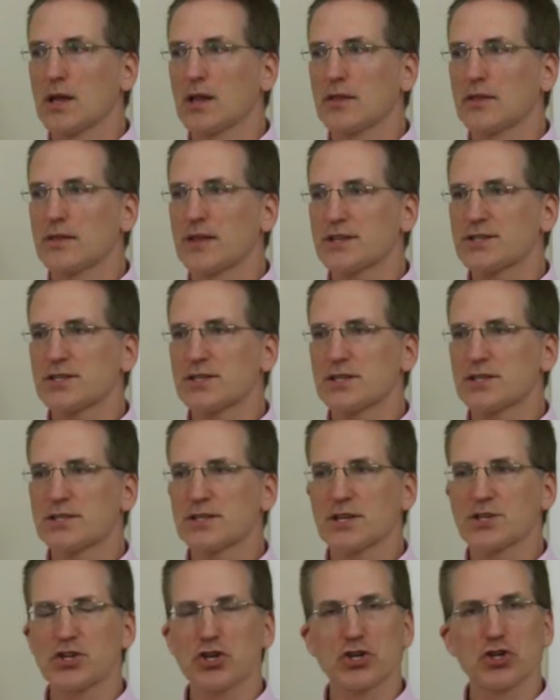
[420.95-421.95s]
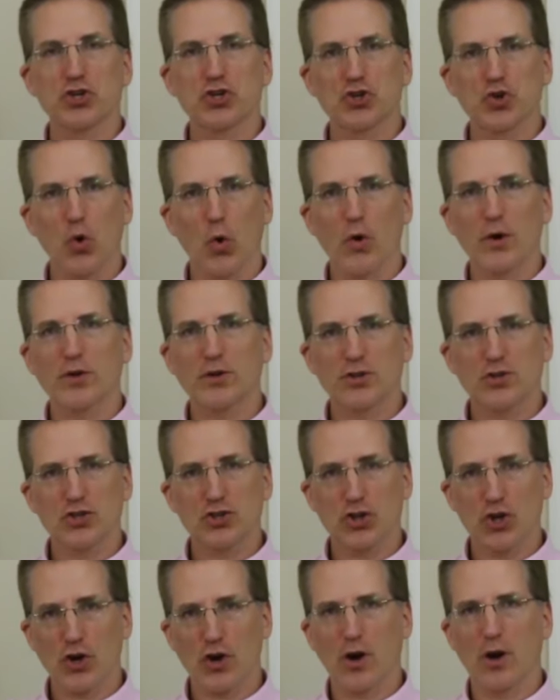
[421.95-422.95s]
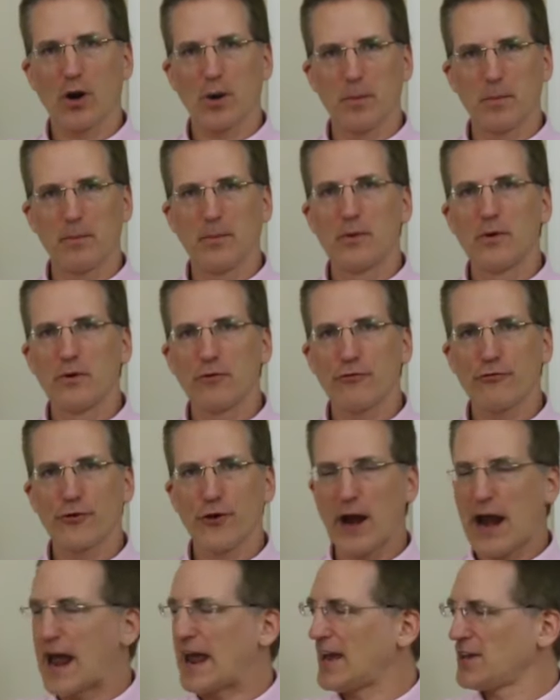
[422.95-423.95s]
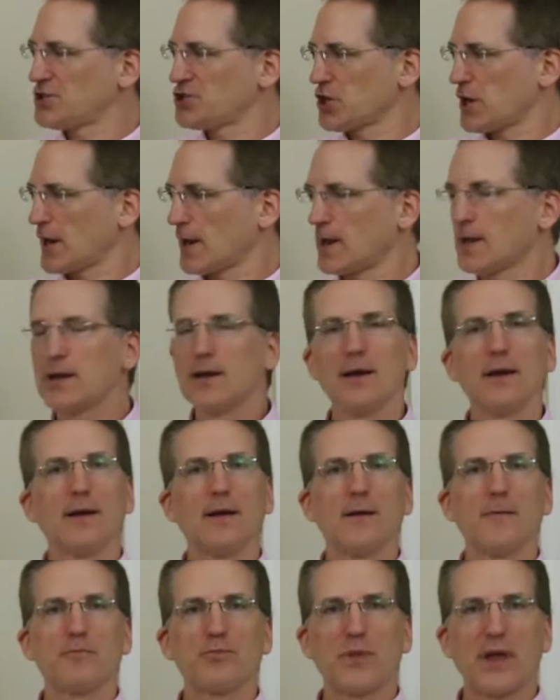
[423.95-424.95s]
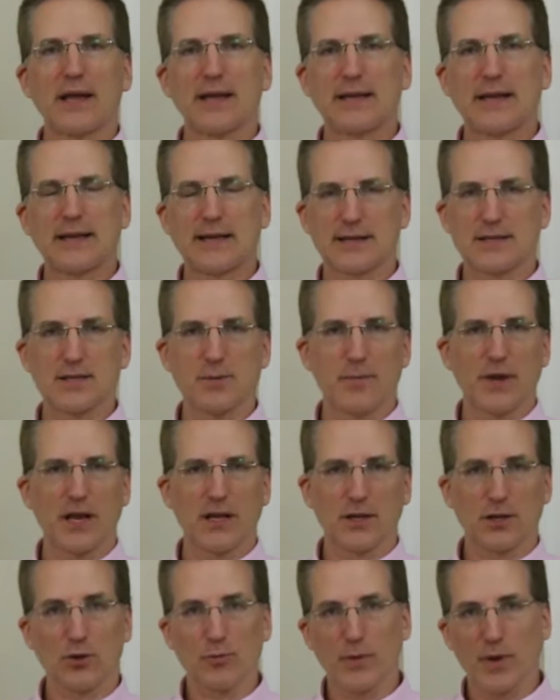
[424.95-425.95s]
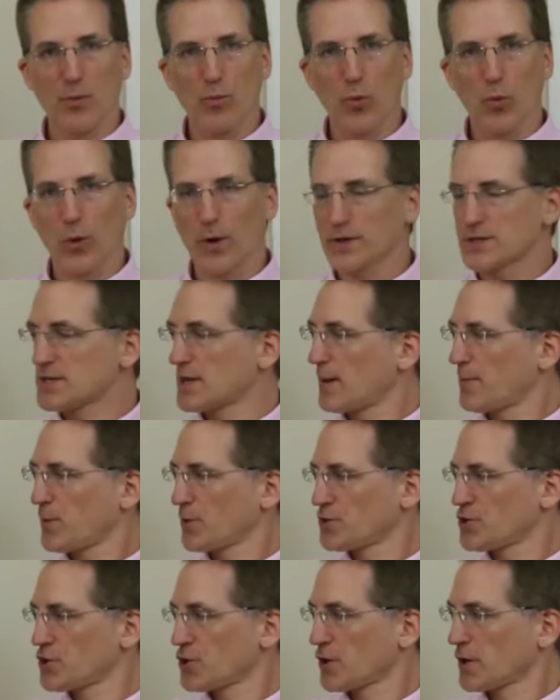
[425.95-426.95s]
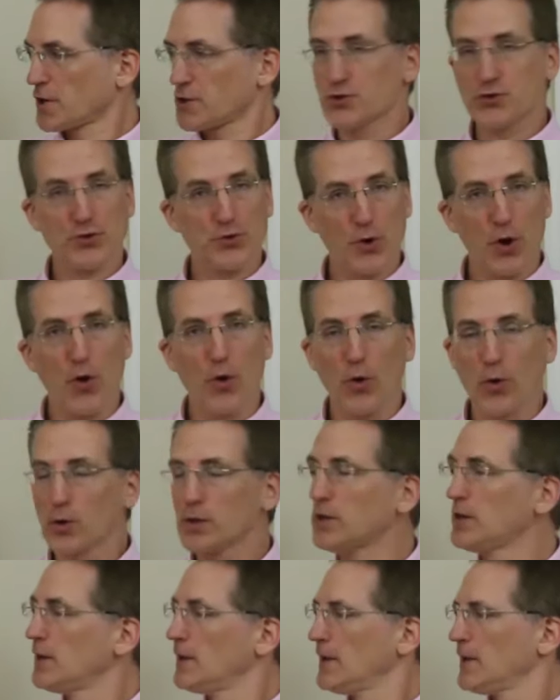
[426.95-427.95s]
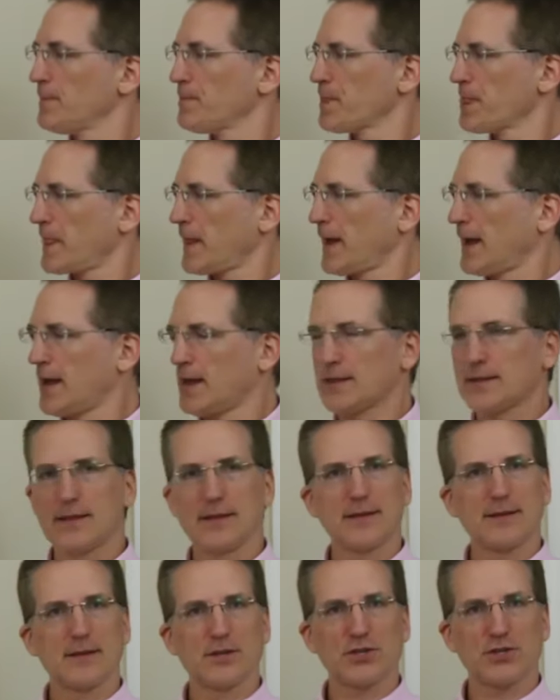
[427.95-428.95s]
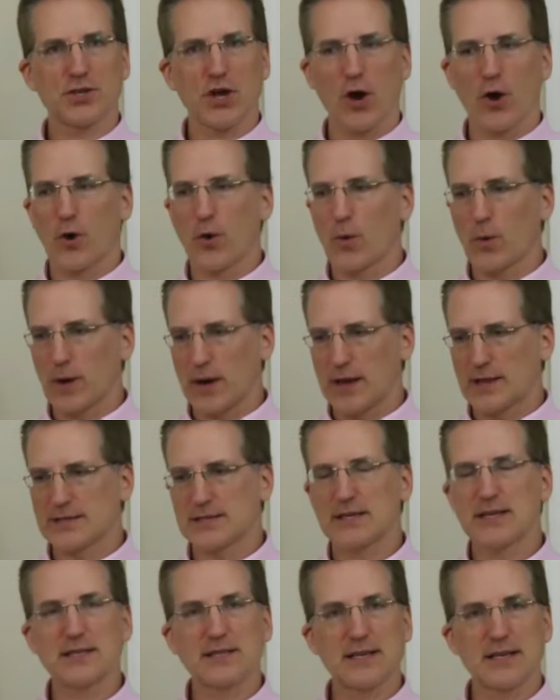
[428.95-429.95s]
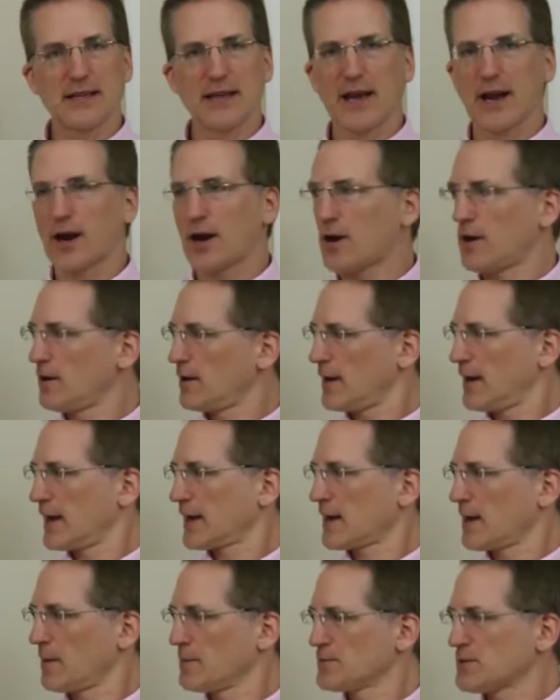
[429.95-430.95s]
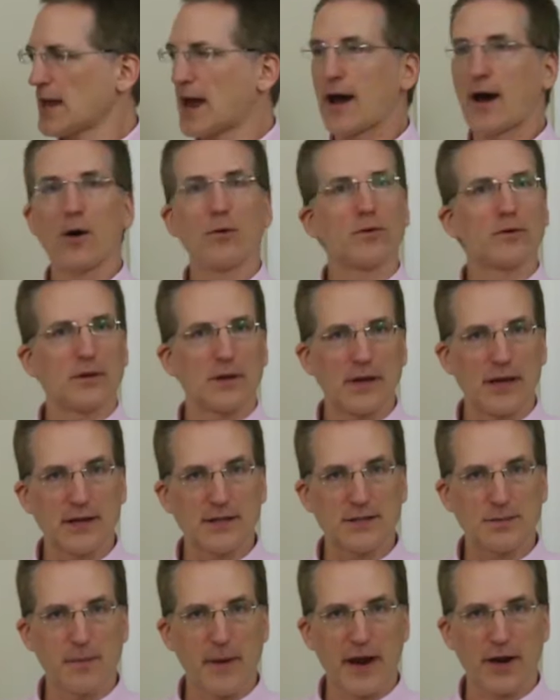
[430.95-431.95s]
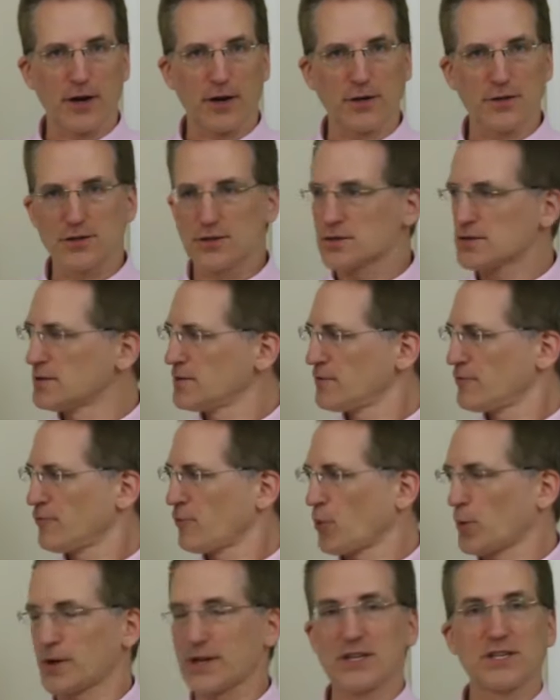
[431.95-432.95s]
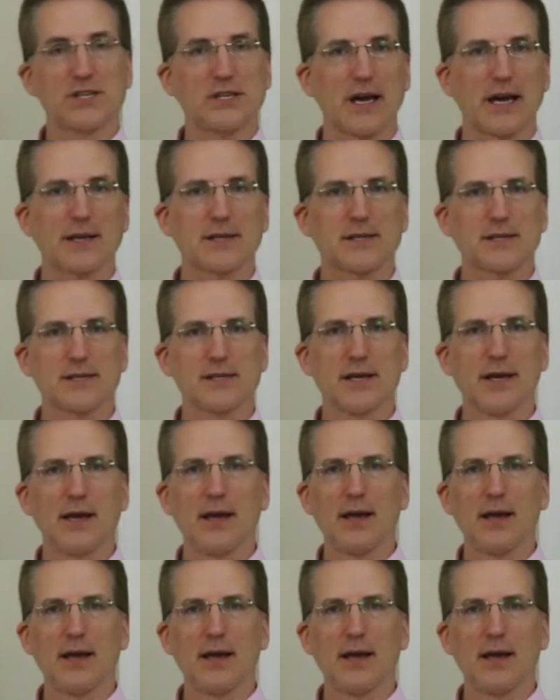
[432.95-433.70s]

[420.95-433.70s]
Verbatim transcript: this is such a short term for aging, they need it to be a little bit more temperature controlled. And so it sits in there, it comes out, it's Maker's 46.